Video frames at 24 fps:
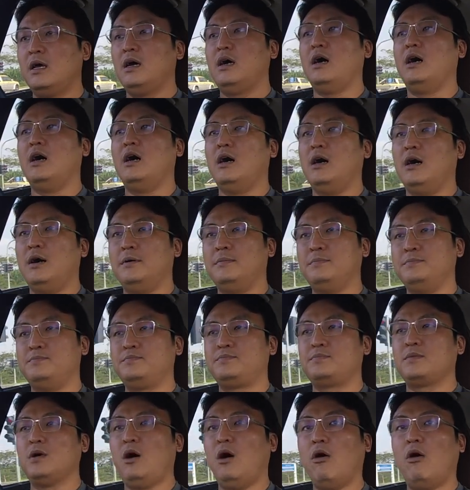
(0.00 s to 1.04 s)
um,
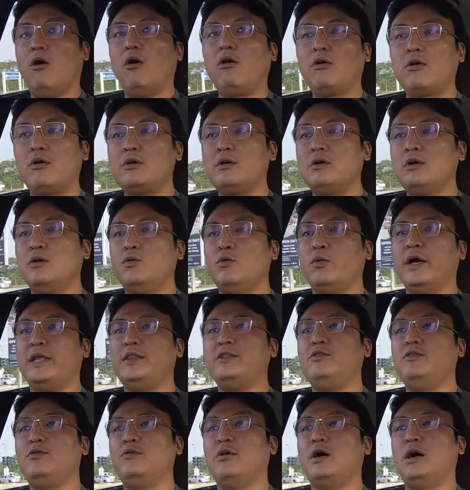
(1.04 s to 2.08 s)
or when
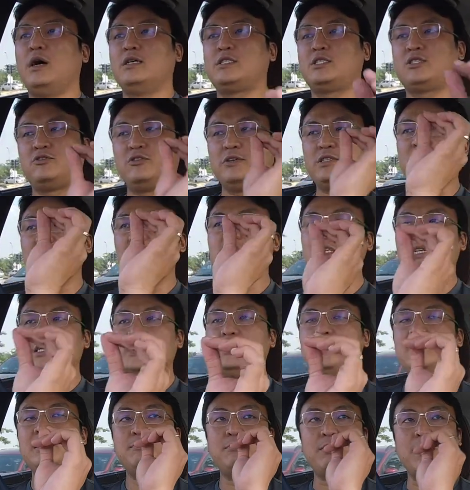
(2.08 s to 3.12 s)
you are
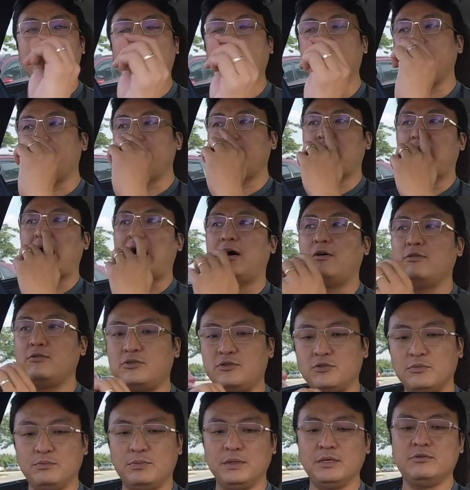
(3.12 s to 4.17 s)
strategically planning how to
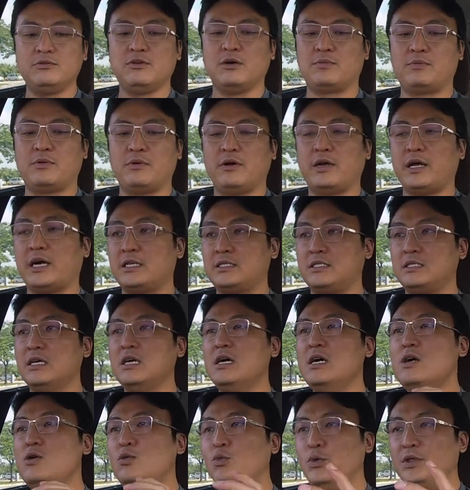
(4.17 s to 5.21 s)
build your products
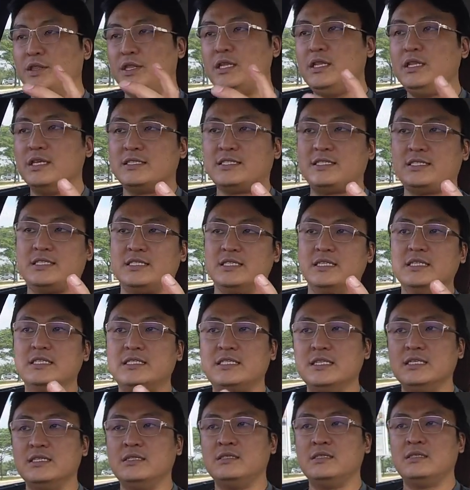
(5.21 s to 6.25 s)
within a
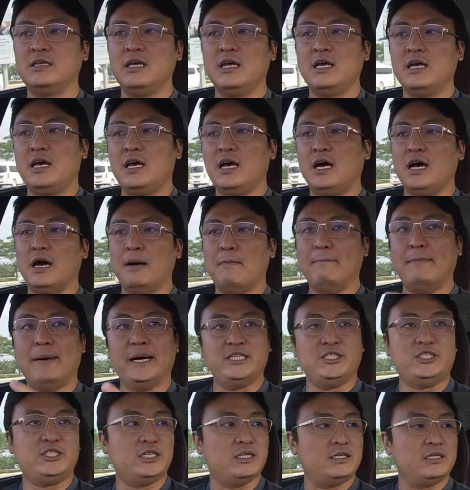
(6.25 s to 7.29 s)
certain uh,
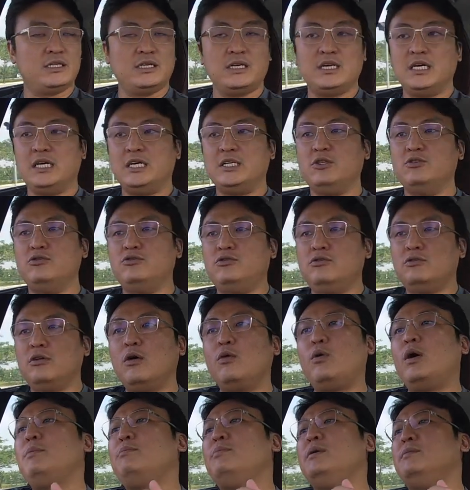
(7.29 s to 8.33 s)
budget you do not
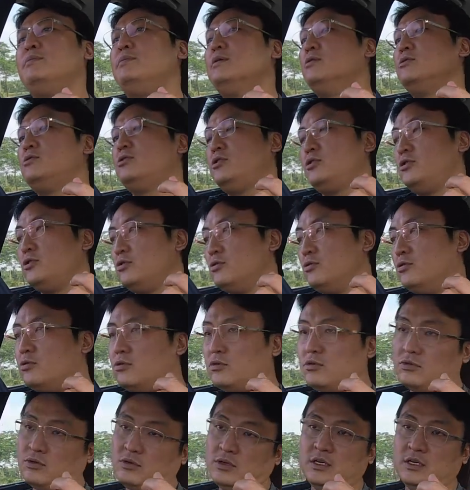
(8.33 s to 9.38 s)
want people to